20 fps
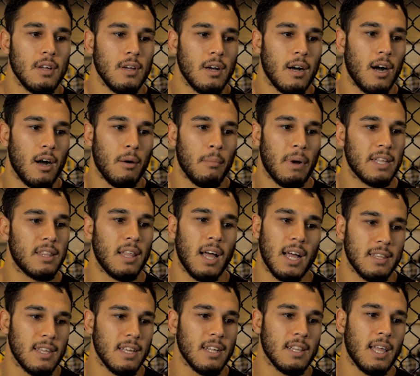
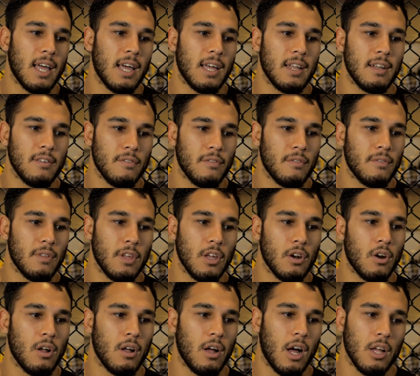I think that, you
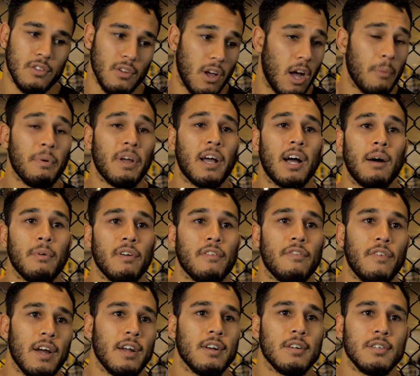know, to up and coming
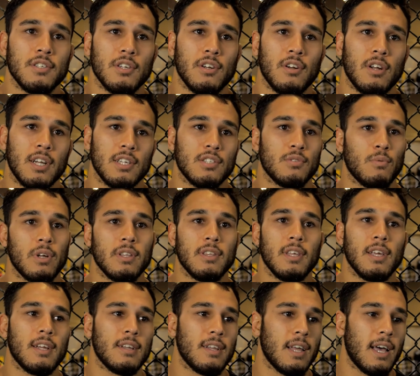fighters, you know, that's one
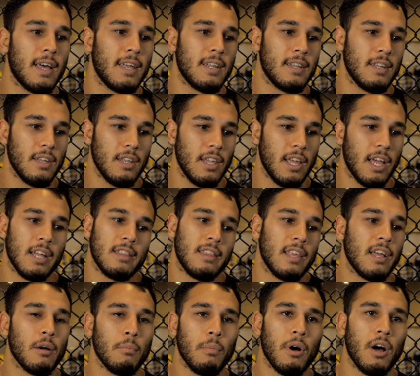thing that you gotta
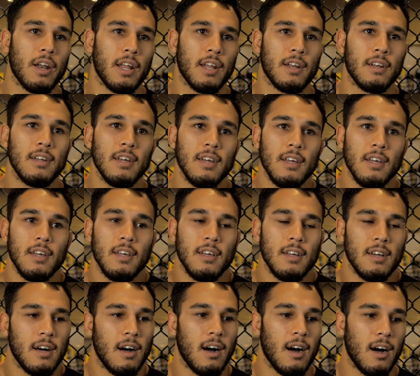think about. And
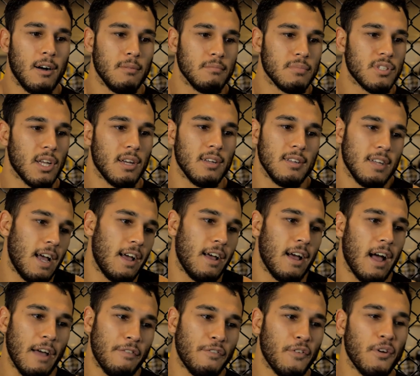
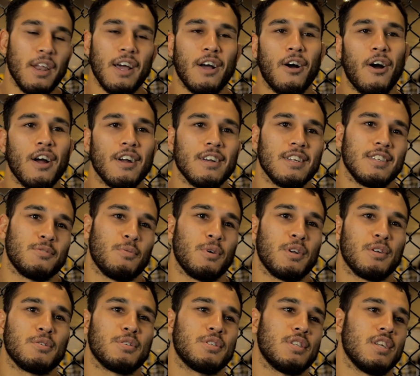I feel like heart is one
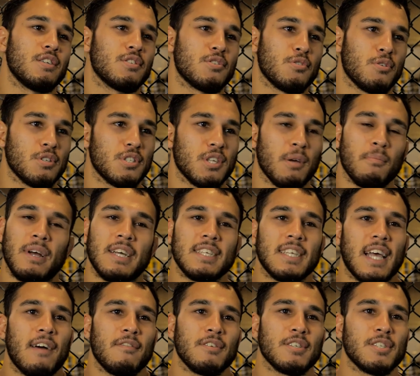of those things, though. Some guys
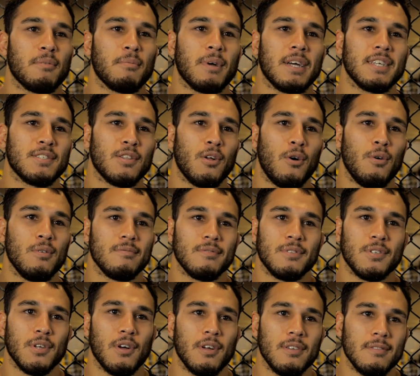have it, some guys don't.
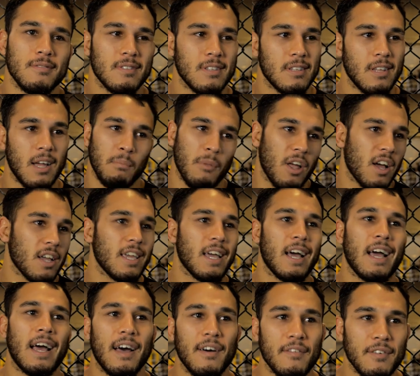So I'm lucky I
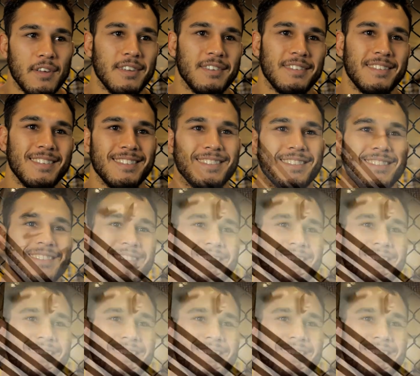have it.